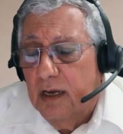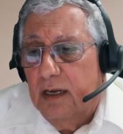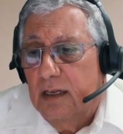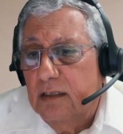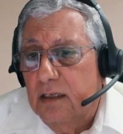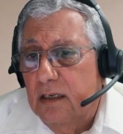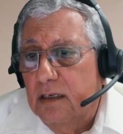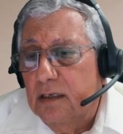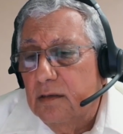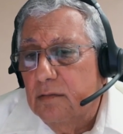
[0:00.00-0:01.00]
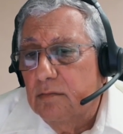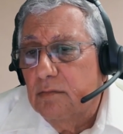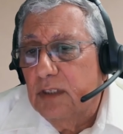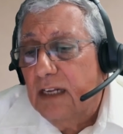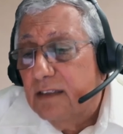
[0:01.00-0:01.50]
And
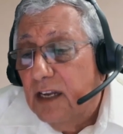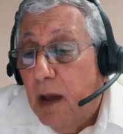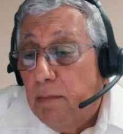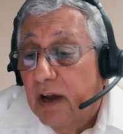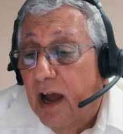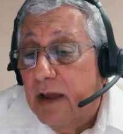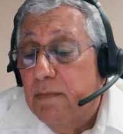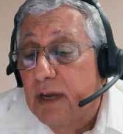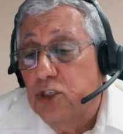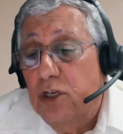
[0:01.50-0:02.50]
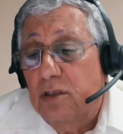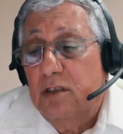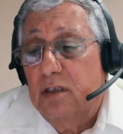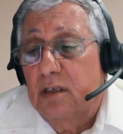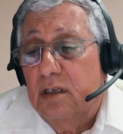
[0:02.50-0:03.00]
that's a number I
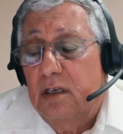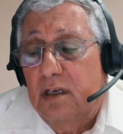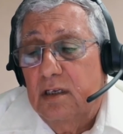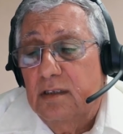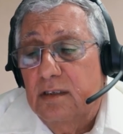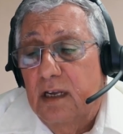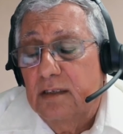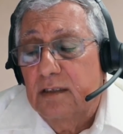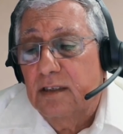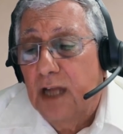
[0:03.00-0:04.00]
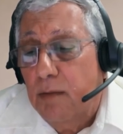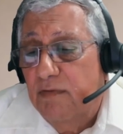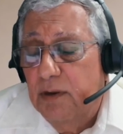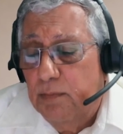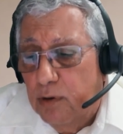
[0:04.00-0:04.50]
measured in some
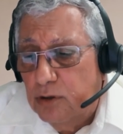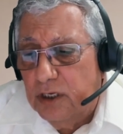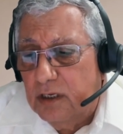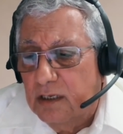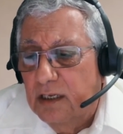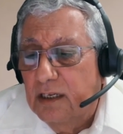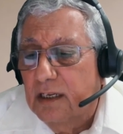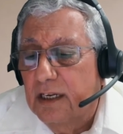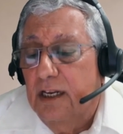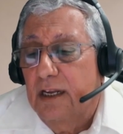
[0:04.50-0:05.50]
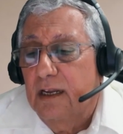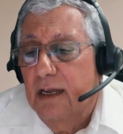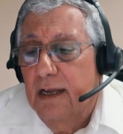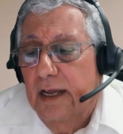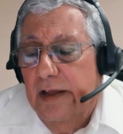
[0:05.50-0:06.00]
of the projects. I didn't really
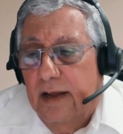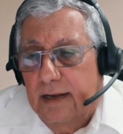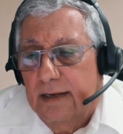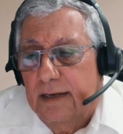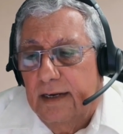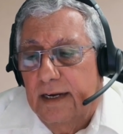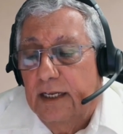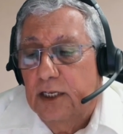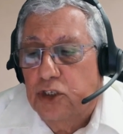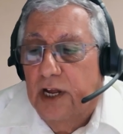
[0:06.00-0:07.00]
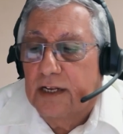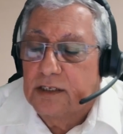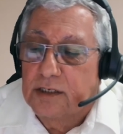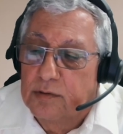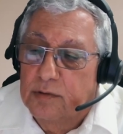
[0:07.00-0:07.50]
had a
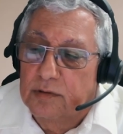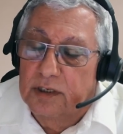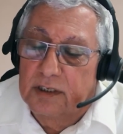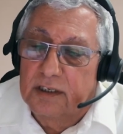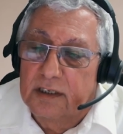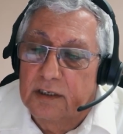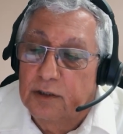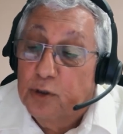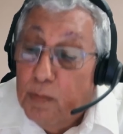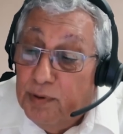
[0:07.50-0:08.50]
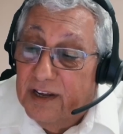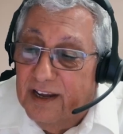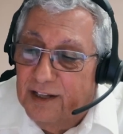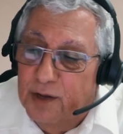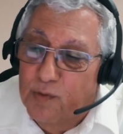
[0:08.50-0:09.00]
chance to
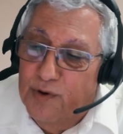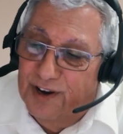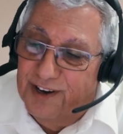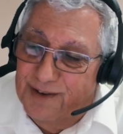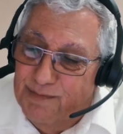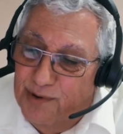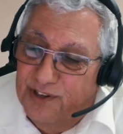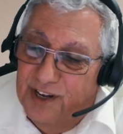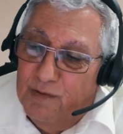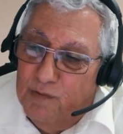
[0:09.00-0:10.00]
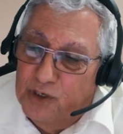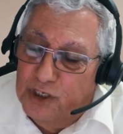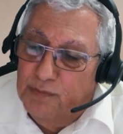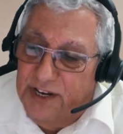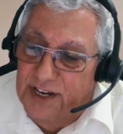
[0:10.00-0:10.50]
duplicate the work in both
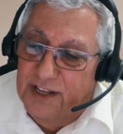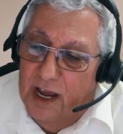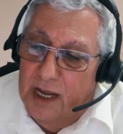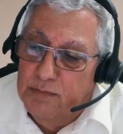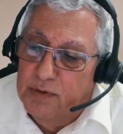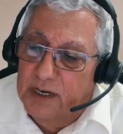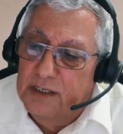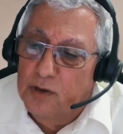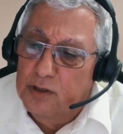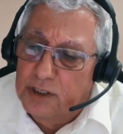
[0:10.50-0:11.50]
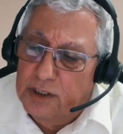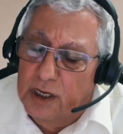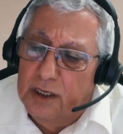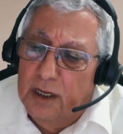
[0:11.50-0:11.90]
languages many times, but in those